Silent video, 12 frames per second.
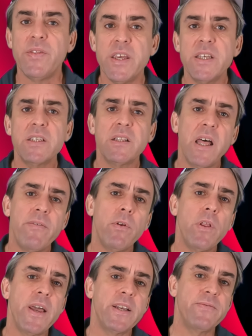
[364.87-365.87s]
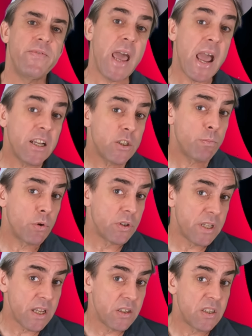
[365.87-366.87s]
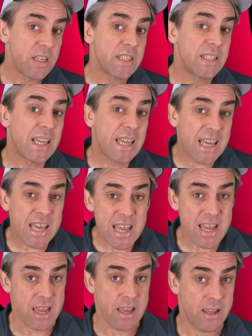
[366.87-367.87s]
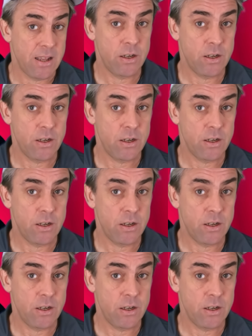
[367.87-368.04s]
This level of expertise is key